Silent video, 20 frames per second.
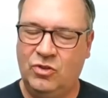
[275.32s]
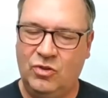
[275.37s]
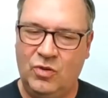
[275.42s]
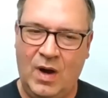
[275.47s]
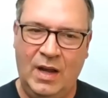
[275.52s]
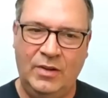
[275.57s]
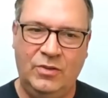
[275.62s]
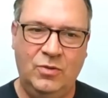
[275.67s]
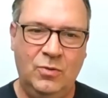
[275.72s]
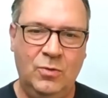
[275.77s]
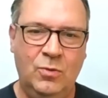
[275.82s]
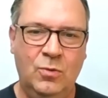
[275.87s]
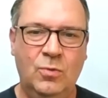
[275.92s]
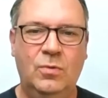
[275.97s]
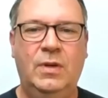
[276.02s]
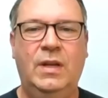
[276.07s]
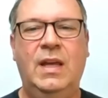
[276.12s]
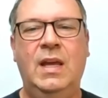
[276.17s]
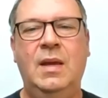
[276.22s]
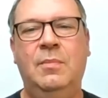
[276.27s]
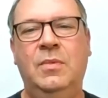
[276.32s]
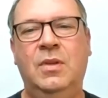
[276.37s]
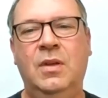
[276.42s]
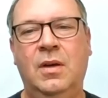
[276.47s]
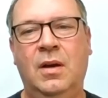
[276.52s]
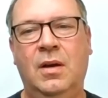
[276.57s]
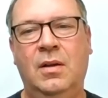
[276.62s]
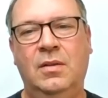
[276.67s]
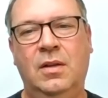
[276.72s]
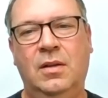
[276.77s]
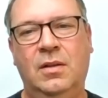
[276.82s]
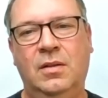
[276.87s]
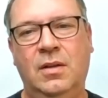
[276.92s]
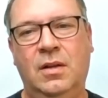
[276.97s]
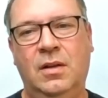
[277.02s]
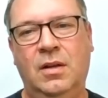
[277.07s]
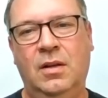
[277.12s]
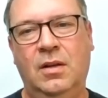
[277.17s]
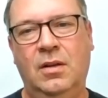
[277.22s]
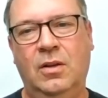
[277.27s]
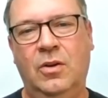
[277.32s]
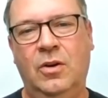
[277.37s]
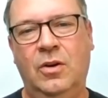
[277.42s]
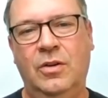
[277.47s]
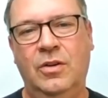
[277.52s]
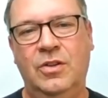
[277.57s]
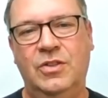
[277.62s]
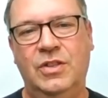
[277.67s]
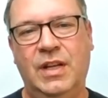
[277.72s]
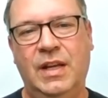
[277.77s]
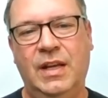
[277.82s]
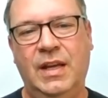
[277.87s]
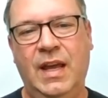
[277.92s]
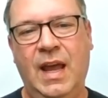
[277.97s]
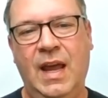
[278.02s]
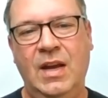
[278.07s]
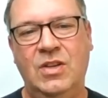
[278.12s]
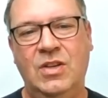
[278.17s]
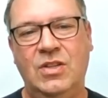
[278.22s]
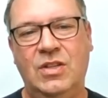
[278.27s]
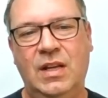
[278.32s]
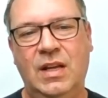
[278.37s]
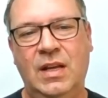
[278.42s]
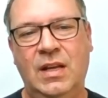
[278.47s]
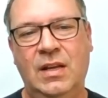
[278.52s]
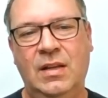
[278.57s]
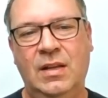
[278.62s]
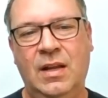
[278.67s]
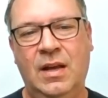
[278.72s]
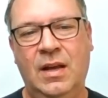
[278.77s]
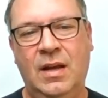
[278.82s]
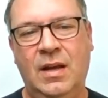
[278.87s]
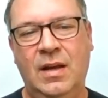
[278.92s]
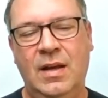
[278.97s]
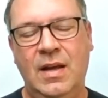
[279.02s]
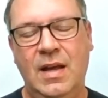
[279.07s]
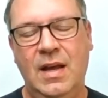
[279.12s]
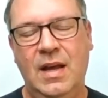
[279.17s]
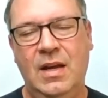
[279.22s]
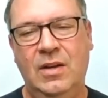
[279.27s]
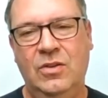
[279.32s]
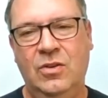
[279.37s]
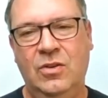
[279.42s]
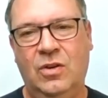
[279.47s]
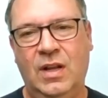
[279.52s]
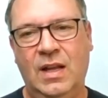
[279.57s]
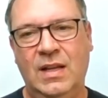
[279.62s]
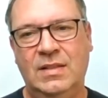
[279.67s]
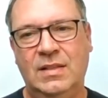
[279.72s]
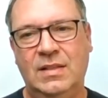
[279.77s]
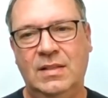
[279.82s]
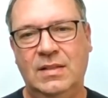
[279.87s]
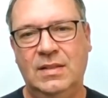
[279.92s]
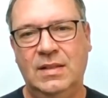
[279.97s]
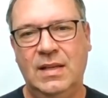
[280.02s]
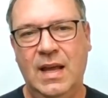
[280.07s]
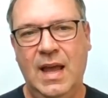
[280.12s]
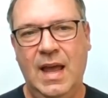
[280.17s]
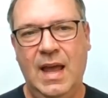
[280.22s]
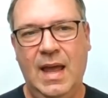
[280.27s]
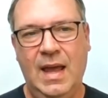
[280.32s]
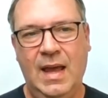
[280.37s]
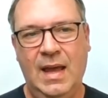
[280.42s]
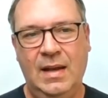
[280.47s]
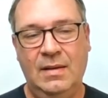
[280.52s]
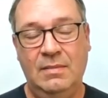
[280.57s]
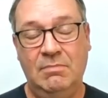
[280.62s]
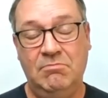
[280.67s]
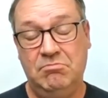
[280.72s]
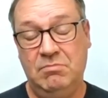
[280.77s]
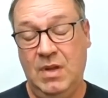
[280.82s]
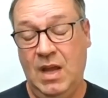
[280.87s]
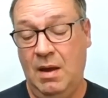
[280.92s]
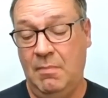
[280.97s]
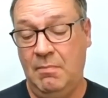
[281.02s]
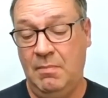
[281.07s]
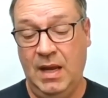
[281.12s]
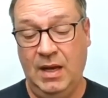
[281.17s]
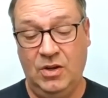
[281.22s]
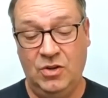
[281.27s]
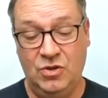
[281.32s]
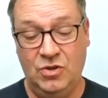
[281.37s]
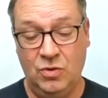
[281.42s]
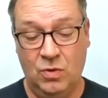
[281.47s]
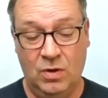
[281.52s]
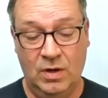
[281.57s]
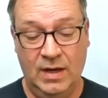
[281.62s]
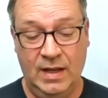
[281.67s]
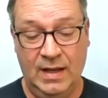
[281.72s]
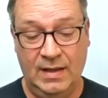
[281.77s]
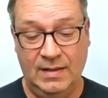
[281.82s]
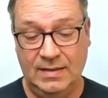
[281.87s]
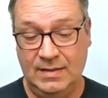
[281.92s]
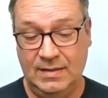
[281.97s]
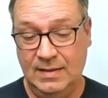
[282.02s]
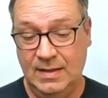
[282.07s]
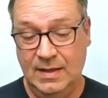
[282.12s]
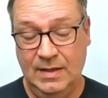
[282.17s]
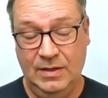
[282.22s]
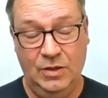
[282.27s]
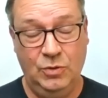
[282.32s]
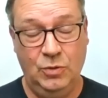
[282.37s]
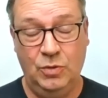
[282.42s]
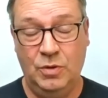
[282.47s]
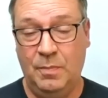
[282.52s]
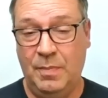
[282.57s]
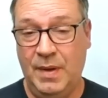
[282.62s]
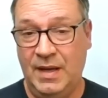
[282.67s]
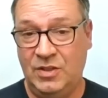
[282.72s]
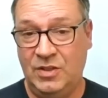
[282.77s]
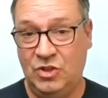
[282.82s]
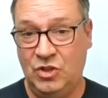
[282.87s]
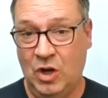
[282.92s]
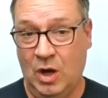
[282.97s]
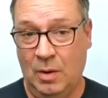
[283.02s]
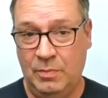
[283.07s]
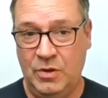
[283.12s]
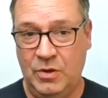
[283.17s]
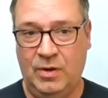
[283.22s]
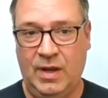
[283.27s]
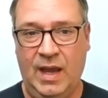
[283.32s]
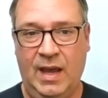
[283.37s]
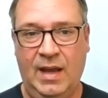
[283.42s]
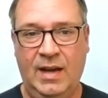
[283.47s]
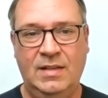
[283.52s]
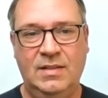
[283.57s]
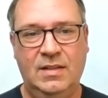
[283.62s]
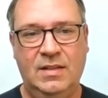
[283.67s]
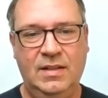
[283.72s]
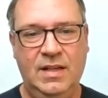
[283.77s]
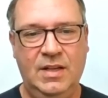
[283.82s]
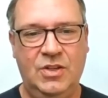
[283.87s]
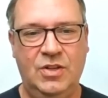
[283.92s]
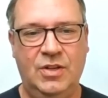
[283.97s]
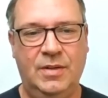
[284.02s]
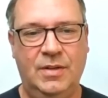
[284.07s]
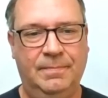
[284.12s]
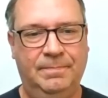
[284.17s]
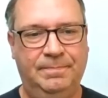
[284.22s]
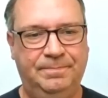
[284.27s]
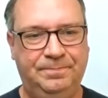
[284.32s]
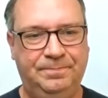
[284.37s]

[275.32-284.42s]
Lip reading: try to keep the learners engaged in your lessons, and make sure that you do the best job you can as a teacher.